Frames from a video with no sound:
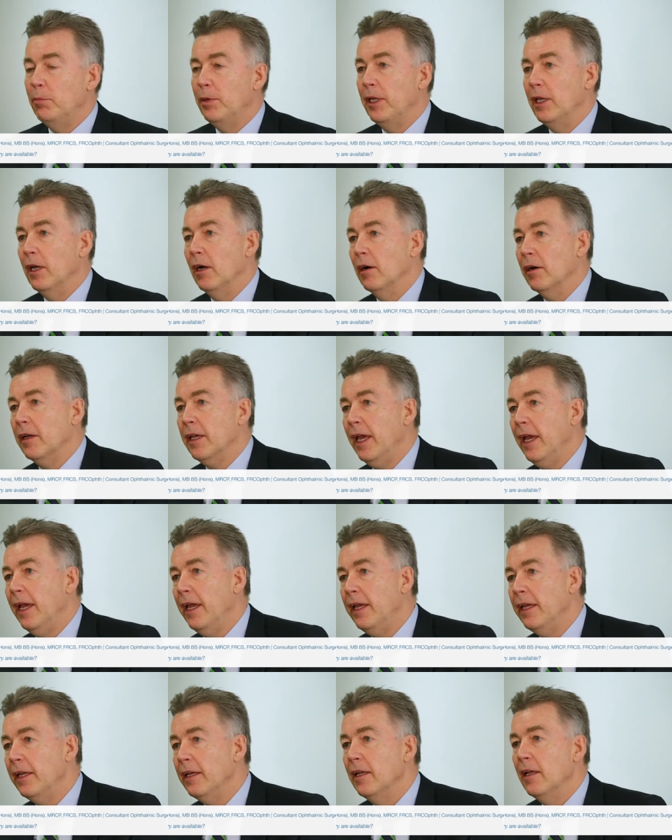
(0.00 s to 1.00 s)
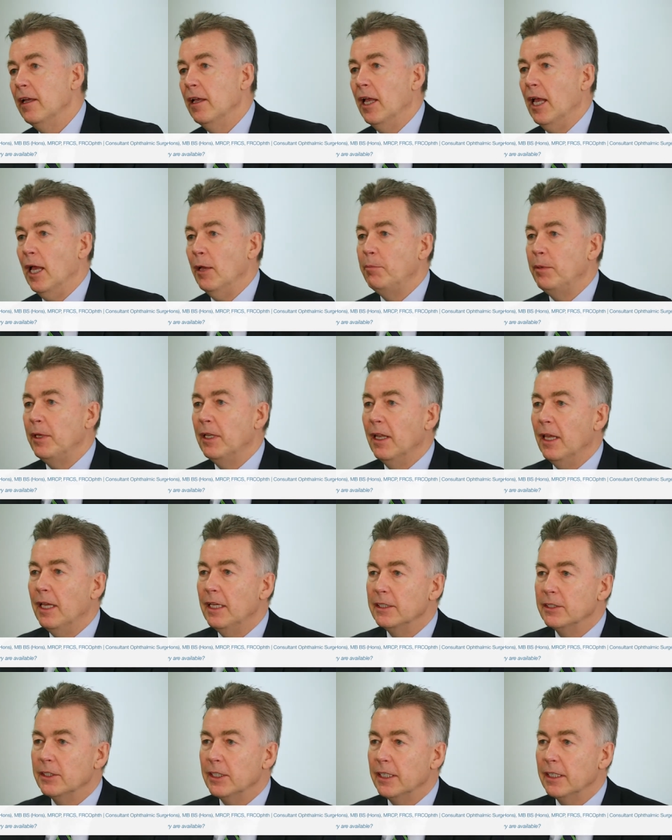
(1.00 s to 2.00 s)
PRK,
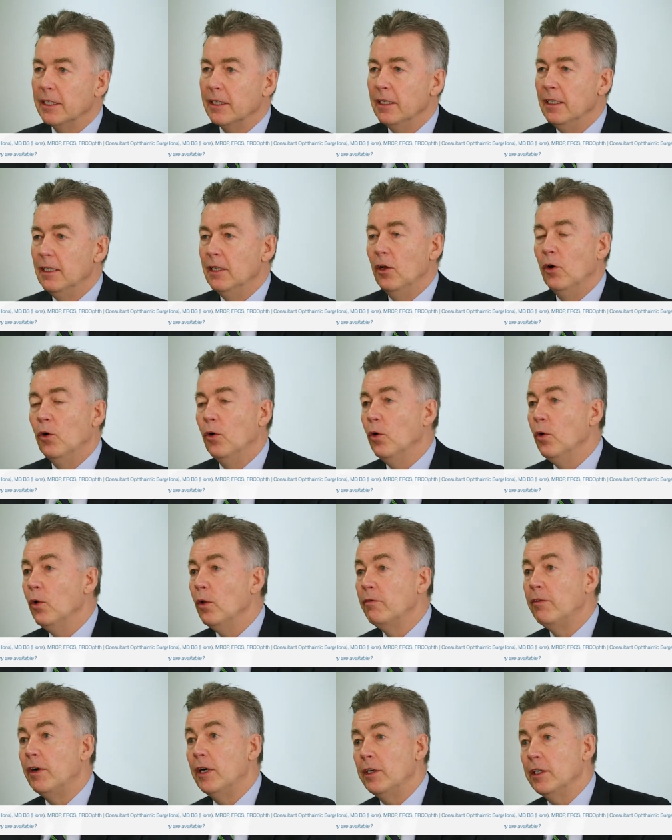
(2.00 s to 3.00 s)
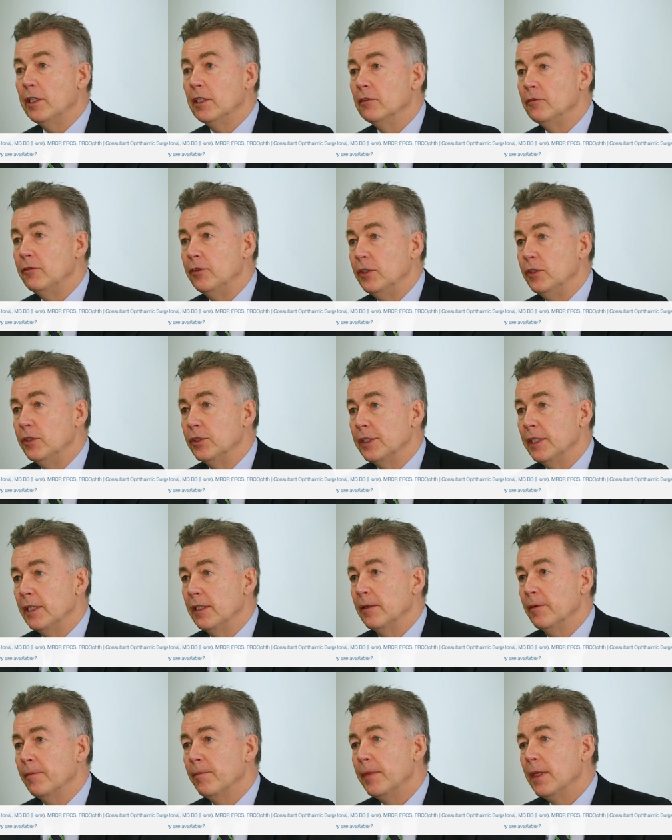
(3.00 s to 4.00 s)
Epi-LASEK, all very
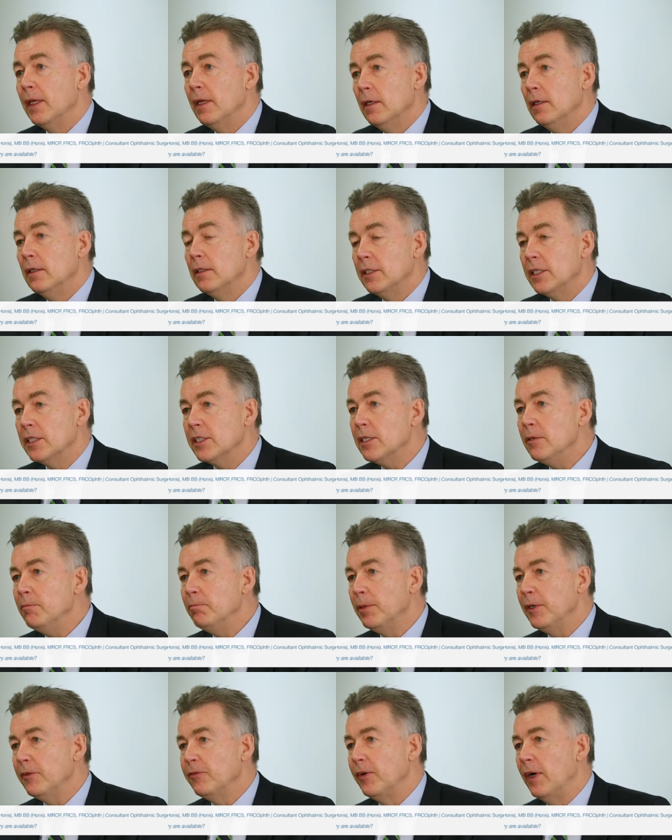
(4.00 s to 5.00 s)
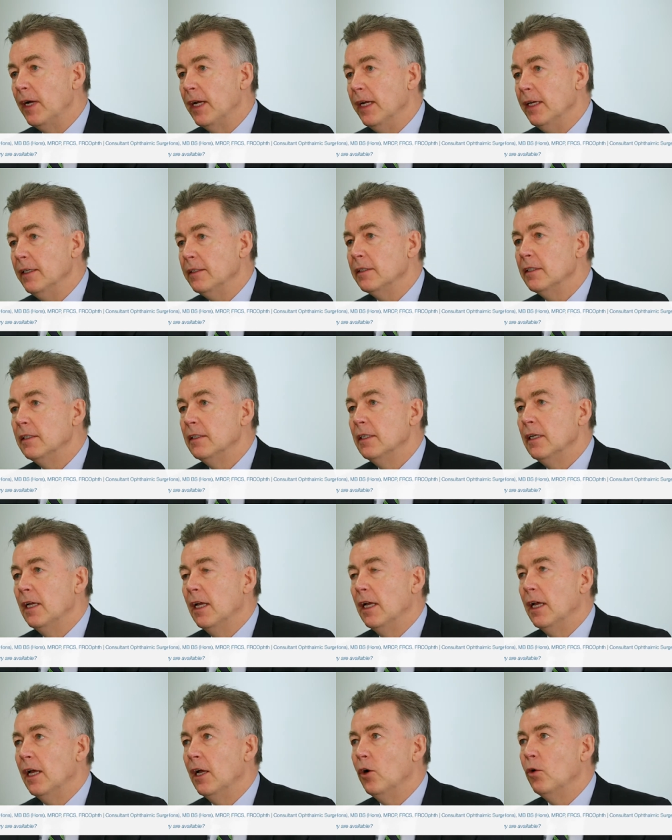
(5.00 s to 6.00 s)
confusing. To simplify it,
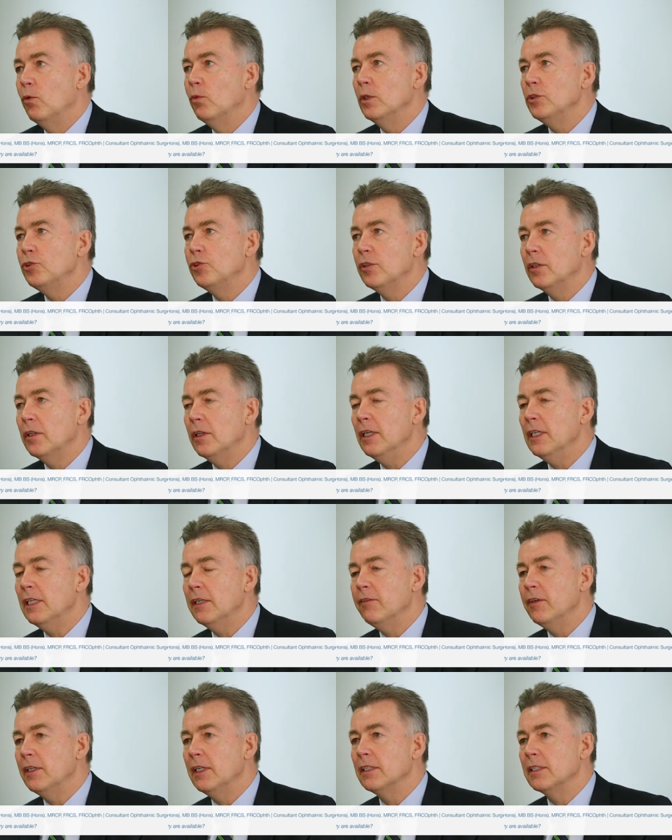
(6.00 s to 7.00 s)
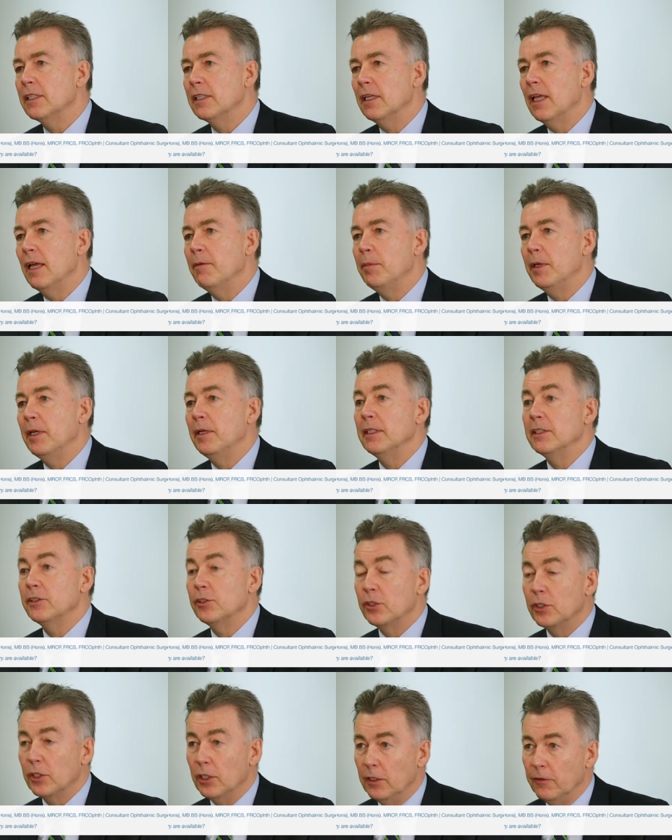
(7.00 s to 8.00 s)
one should think of it as there being
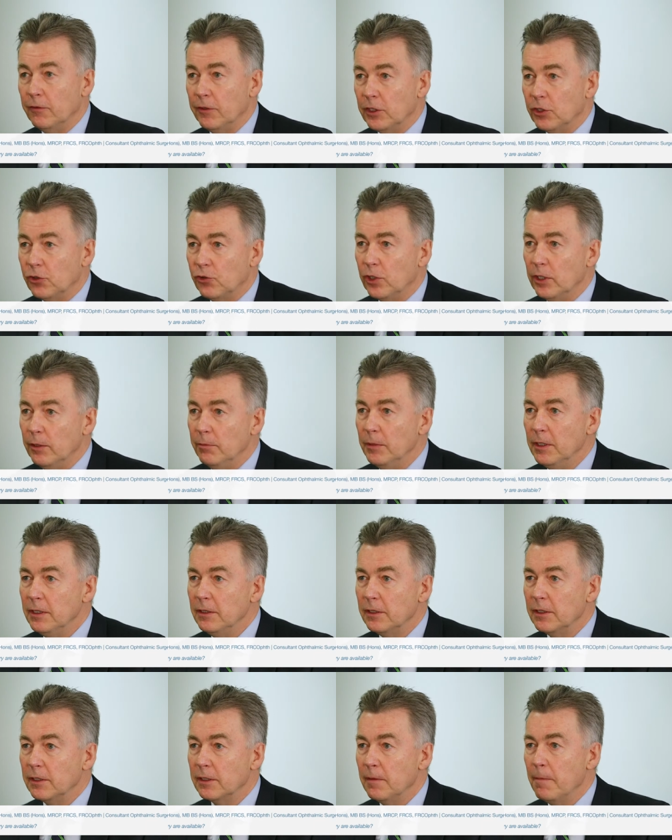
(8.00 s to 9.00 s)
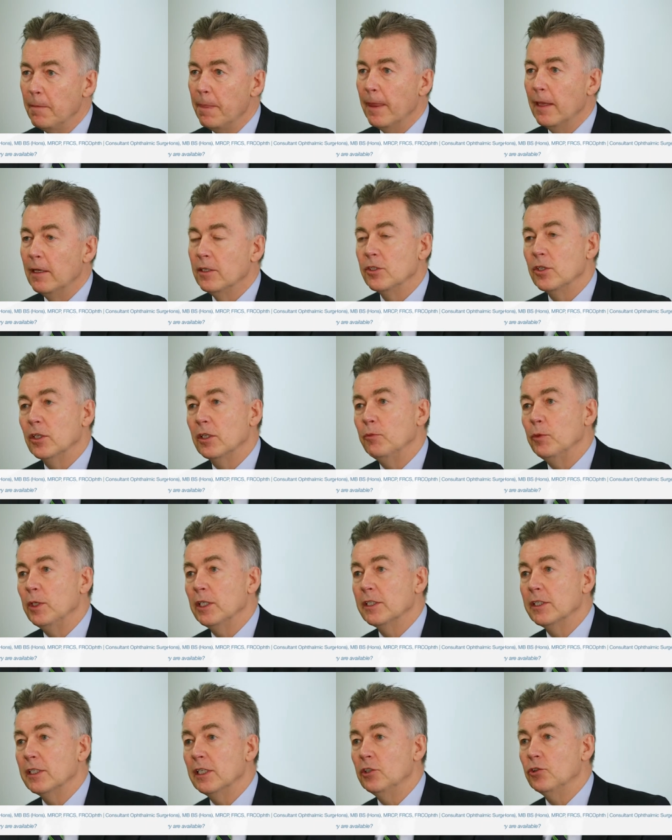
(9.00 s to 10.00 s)
surface treatments, so that
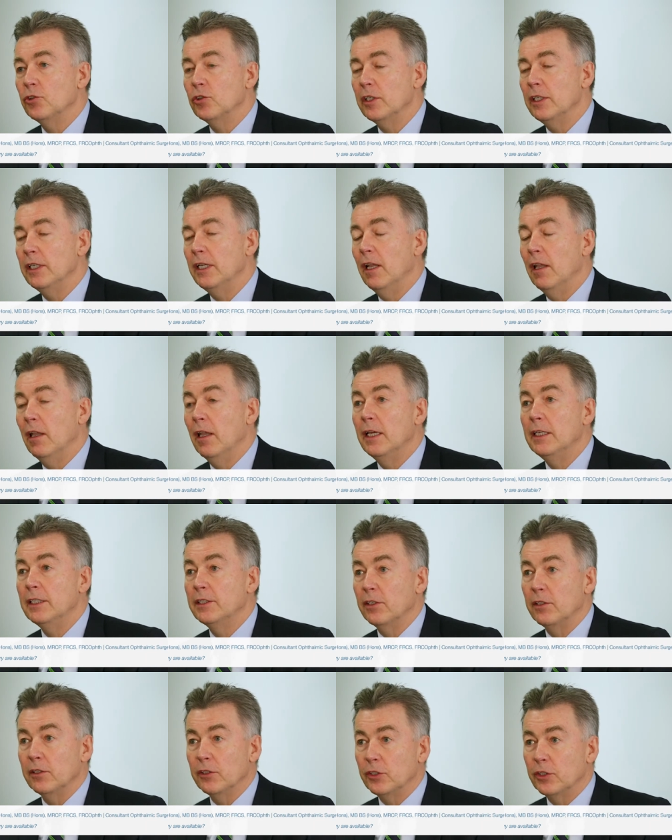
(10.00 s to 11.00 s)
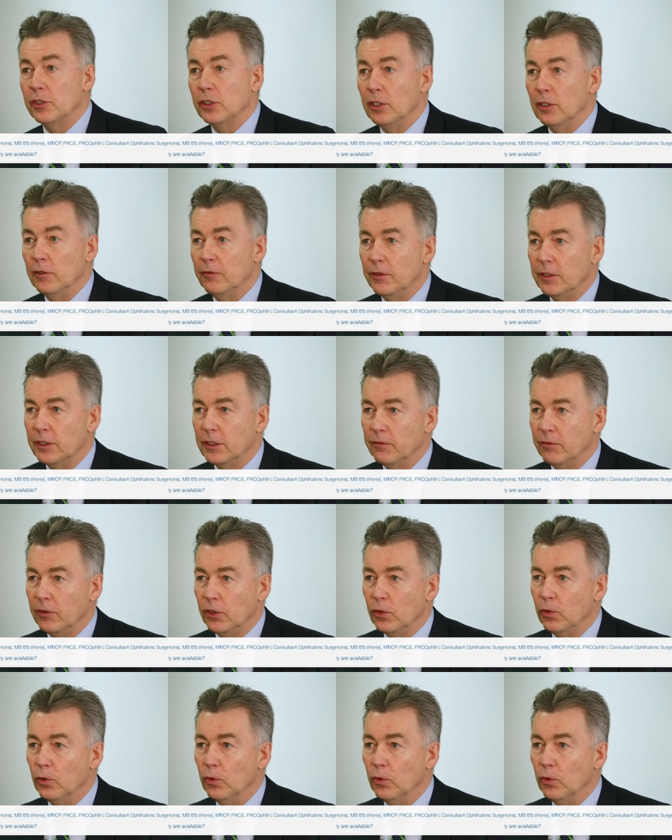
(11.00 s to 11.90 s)
we essentially laser the surface of the